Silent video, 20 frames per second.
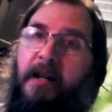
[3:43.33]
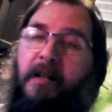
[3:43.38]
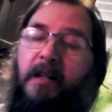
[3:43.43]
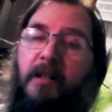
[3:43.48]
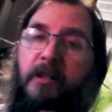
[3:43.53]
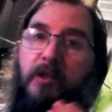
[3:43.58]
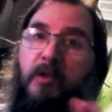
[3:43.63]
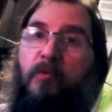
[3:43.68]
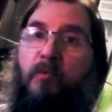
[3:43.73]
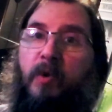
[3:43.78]

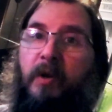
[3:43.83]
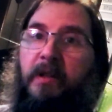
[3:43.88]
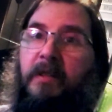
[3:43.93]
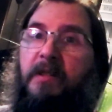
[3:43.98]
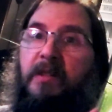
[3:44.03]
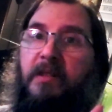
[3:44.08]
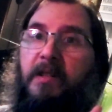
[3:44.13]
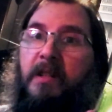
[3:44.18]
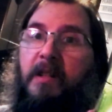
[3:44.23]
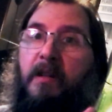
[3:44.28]
And I do
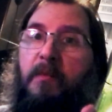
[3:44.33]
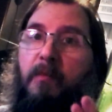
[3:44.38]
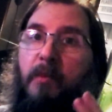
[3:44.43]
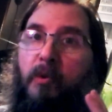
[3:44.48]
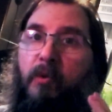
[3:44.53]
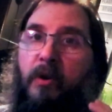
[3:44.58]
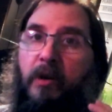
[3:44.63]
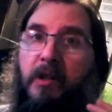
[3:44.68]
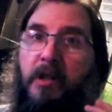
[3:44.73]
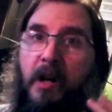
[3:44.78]
want to see
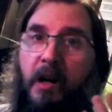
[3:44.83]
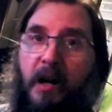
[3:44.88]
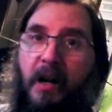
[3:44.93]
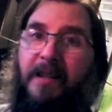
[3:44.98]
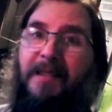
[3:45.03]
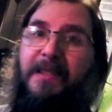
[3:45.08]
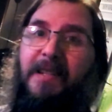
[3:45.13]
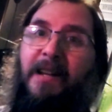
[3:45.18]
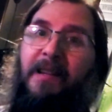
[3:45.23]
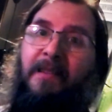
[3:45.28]
more
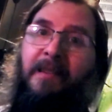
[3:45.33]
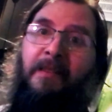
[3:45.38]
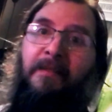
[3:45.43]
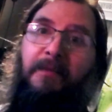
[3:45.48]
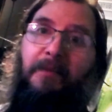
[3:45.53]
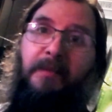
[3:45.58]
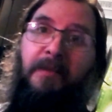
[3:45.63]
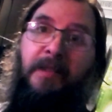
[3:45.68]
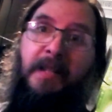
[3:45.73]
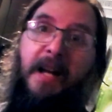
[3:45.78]
content
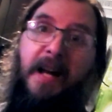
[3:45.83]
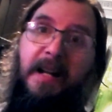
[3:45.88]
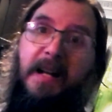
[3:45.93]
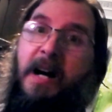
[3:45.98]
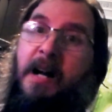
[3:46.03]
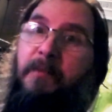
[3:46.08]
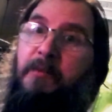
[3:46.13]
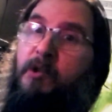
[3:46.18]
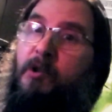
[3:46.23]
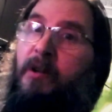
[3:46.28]

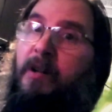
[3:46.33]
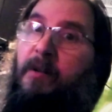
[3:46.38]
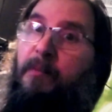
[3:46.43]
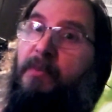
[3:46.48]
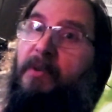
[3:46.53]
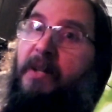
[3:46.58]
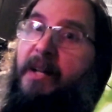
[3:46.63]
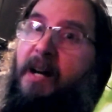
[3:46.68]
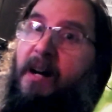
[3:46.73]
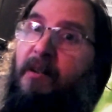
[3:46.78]
that I'm trying
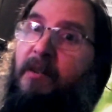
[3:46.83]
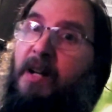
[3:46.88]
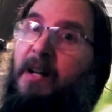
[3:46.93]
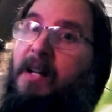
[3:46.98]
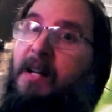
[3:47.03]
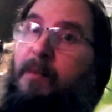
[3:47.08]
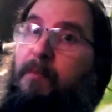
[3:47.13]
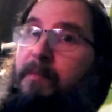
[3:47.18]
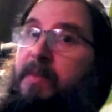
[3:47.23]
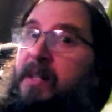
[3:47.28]
to put out
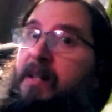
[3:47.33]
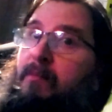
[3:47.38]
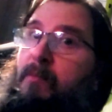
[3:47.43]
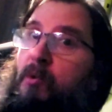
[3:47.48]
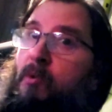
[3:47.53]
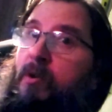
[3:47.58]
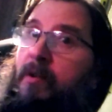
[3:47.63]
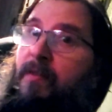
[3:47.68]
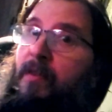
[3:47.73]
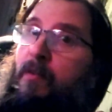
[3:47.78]
be
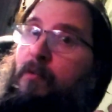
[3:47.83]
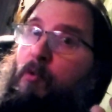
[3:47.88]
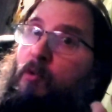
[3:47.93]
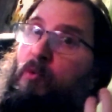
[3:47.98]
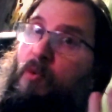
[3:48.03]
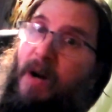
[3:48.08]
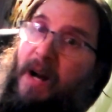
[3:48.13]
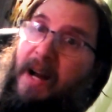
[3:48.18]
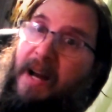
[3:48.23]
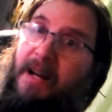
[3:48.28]
more of a
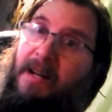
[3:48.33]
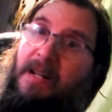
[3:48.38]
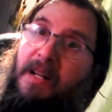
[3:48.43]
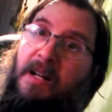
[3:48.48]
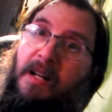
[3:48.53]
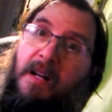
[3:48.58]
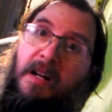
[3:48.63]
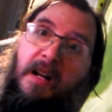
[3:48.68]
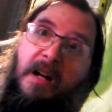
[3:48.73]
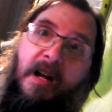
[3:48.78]

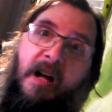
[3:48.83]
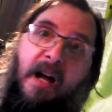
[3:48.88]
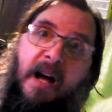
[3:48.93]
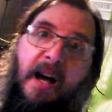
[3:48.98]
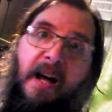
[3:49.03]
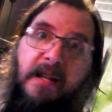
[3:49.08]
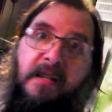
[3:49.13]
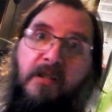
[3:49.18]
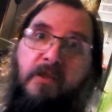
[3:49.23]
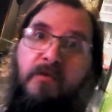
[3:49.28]
variety.
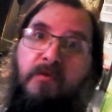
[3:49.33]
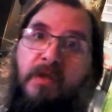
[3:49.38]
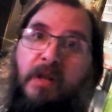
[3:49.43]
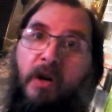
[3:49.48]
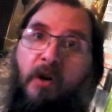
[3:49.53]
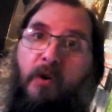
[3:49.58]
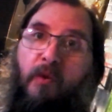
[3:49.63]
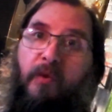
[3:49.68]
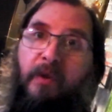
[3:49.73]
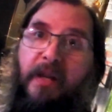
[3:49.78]
I do
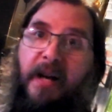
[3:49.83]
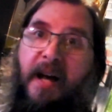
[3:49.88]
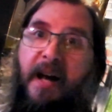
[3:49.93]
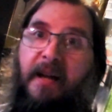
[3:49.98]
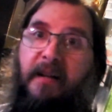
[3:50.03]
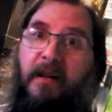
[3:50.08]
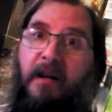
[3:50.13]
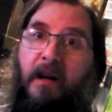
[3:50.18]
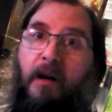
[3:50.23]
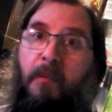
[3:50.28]
know
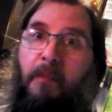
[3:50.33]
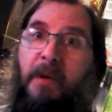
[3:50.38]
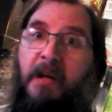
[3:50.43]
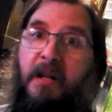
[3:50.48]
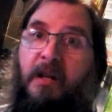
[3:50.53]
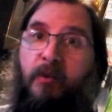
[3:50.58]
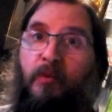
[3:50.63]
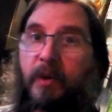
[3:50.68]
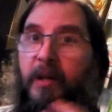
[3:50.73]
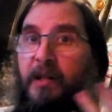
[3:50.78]
that
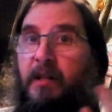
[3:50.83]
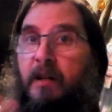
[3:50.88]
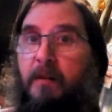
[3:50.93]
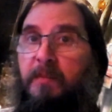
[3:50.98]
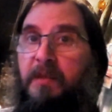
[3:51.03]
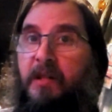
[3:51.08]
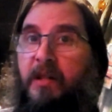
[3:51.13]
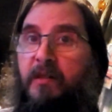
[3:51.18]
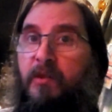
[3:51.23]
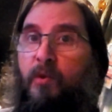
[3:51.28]
when it
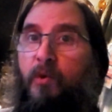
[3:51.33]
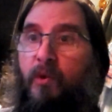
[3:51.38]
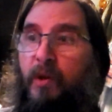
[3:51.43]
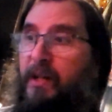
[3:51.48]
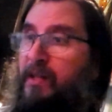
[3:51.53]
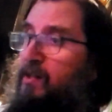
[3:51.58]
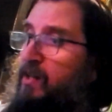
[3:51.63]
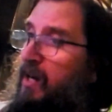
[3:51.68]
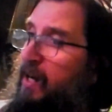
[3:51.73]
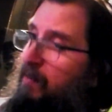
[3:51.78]
comes to
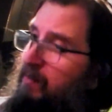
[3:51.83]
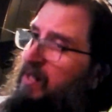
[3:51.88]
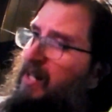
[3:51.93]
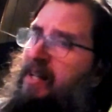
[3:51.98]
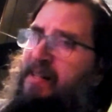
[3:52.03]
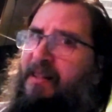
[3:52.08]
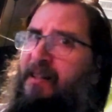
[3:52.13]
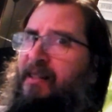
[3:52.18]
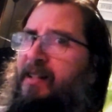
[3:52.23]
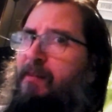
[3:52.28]
toys, I'm
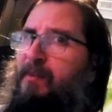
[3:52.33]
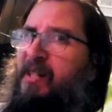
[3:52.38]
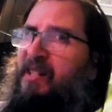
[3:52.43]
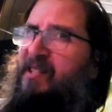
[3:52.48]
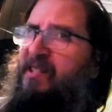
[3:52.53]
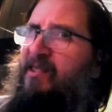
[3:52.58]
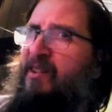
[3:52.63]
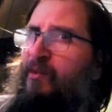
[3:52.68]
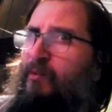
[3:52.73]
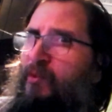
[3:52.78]
kind of
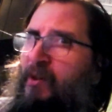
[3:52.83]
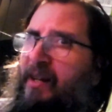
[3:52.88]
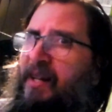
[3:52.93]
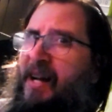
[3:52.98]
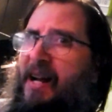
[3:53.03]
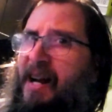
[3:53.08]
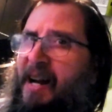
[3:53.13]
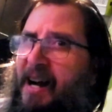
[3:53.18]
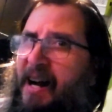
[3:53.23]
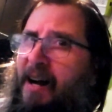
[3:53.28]
limited on
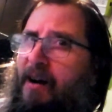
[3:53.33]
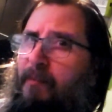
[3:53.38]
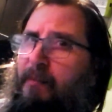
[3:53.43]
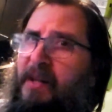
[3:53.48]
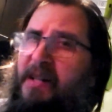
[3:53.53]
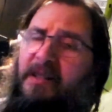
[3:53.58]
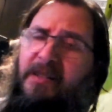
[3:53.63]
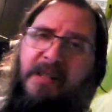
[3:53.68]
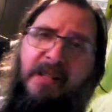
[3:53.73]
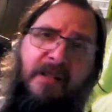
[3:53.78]
what I
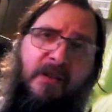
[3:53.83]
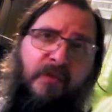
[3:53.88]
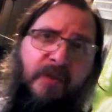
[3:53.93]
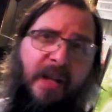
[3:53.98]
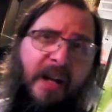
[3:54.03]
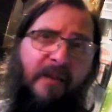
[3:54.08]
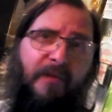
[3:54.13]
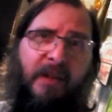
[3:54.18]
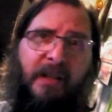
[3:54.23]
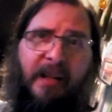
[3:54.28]
have, because I
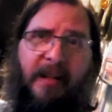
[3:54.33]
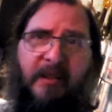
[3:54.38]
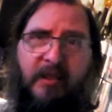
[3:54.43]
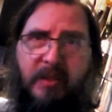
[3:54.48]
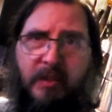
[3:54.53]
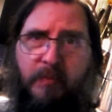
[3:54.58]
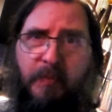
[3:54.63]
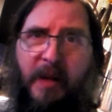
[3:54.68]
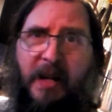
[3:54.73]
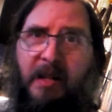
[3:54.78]
don't have a lot
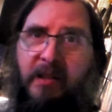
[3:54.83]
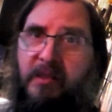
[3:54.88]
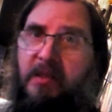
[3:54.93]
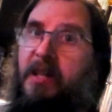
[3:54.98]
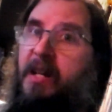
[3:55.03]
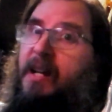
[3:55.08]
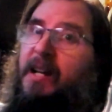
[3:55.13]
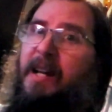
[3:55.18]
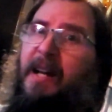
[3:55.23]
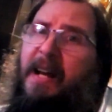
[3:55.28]
of
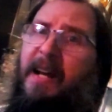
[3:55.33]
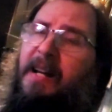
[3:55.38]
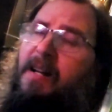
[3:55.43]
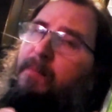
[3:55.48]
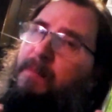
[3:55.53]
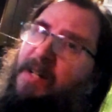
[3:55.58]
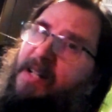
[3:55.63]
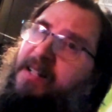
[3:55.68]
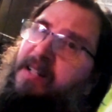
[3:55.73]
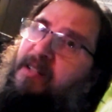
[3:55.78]
space.
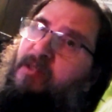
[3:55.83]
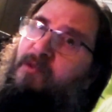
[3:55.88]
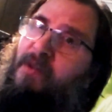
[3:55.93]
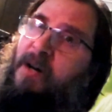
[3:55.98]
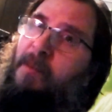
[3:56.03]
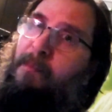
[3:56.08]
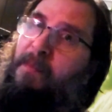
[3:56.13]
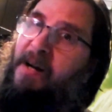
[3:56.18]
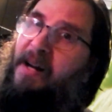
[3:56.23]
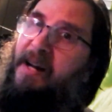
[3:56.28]
And I'm not going to
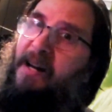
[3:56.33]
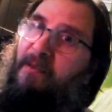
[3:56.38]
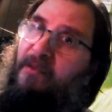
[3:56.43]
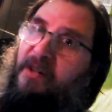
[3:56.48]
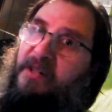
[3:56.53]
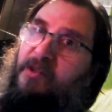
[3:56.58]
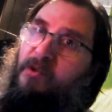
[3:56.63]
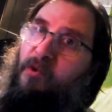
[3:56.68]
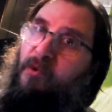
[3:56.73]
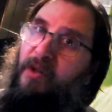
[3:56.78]
go out and buy
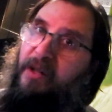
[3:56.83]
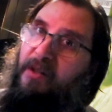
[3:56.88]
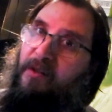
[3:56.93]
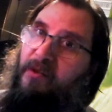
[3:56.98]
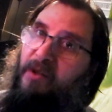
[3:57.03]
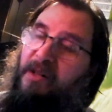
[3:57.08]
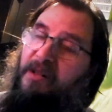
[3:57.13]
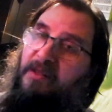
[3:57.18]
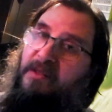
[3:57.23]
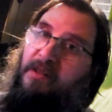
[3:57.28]
every toy
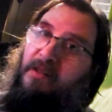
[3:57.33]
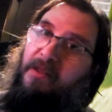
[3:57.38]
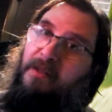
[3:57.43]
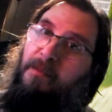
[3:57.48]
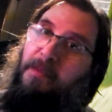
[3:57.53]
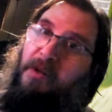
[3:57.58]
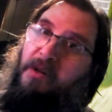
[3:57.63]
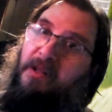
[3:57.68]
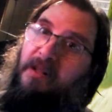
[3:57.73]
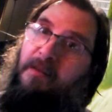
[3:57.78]
there is
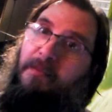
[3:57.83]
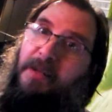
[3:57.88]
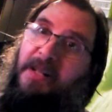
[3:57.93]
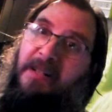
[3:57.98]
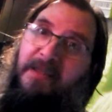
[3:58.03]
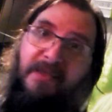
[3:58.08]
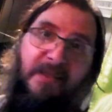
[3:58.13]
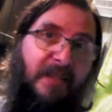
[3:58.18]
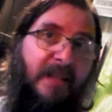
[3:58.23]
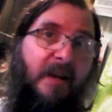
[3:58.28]
on the market,
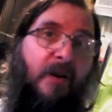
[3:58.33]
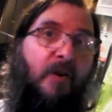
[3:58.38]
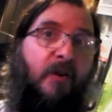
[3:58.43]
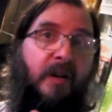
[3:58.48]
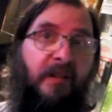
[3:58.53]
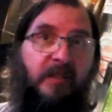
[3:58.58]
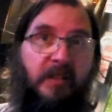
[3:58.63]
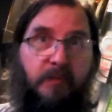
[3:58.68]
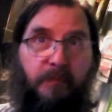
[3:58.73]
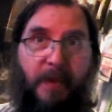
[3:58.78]
because they
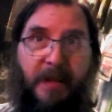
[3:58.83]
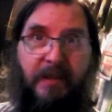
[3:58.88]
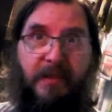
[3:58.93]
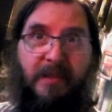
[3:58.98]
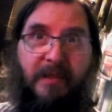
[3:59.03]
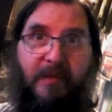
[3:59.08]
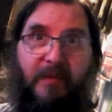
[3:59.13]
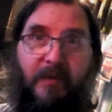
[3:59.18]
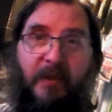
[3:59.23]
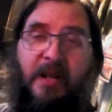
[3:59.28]
are
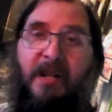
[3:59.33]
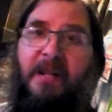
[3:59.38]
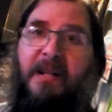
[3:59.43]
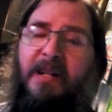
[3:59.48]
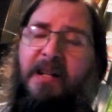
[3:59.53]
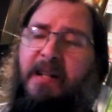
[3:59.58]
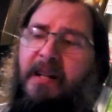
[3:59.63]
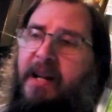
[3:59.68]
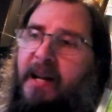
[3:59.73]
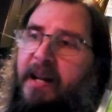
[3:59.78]
expensive.
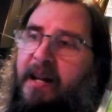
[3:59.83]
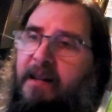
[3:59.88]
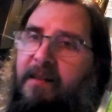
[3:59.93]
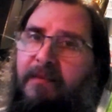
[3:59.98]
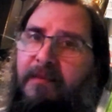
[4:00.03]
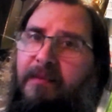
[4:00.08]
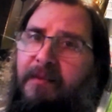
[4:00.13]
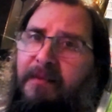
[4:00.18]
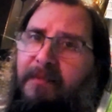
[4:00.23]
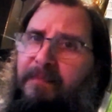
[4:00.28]

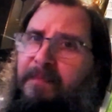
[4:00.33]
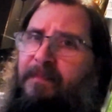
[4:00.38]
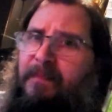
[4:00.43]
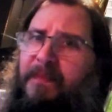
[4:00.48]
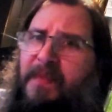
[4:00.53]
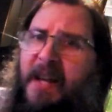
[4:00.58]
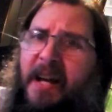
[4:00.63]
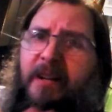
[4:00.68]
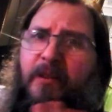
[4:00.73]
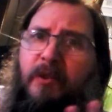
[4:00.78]
And
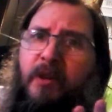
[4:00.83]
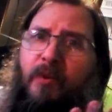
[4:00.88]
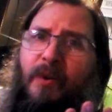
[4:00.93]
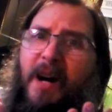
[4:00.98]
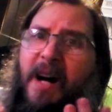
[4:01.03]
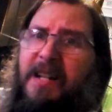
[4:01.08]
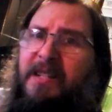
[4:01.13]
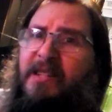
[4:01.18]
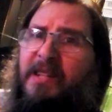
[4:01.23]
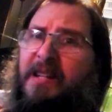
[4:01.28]
I don't
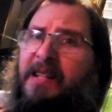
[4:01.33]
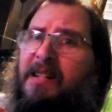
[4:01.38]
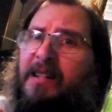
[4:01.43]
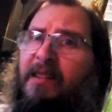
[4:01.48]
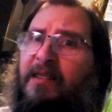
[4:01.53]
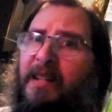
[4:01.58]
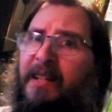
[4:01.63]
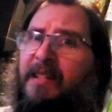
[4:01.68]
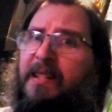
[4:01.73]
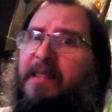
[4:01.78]
know, I tend
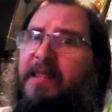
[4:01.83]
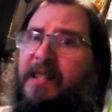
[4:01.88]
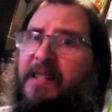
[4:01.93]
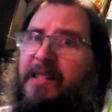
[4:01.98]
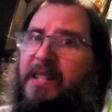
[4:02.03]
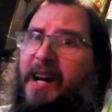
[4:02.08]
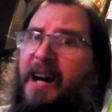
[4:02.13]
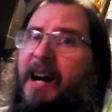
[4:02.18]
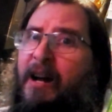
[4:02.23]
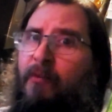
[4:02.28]
to collect the
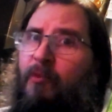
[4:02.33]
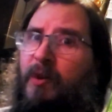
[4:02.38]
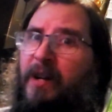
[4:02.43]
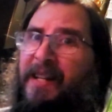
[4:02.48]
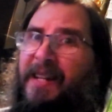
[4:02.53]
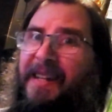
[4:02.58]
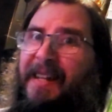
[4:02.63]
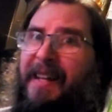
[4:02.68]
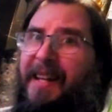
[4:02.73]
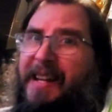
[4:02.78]
things I
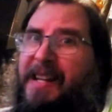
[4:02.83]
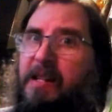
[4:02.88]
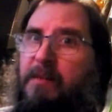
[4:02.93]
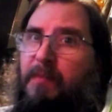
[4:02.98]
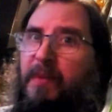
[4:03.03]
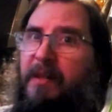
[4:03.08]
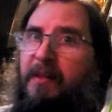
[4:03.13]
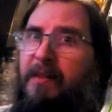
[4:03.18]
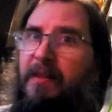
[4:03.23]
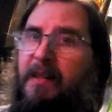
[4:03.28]
want to keep.